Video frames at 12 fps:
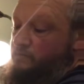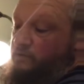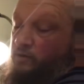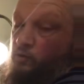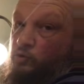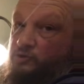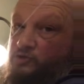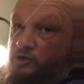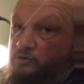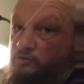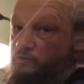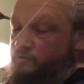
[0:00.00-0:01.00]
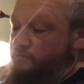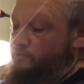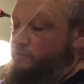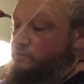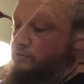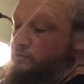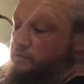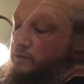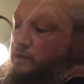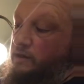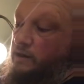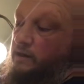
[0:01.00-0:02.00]
horizontal or vertical,
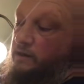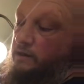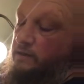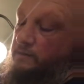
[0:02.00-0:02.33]
uh,